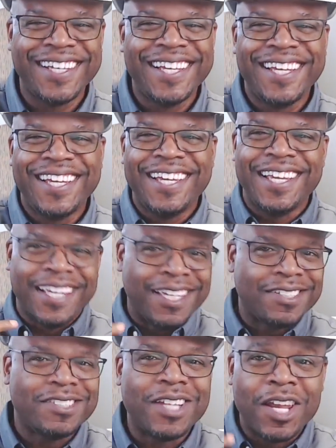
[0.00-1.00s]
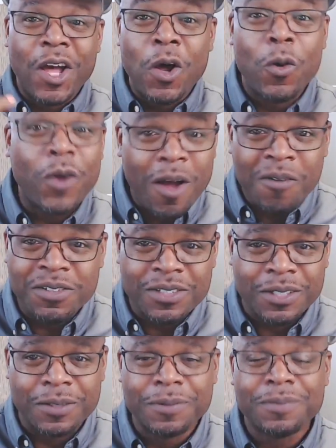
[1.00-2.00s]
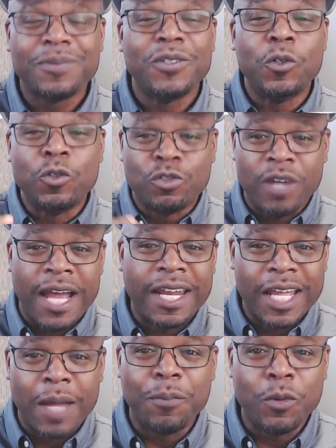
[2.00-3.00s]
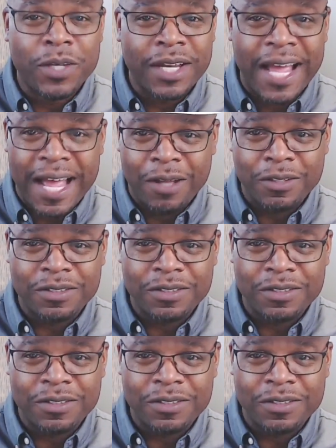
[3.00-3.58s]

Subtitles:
it's the loan officer who's trying to help you get a house.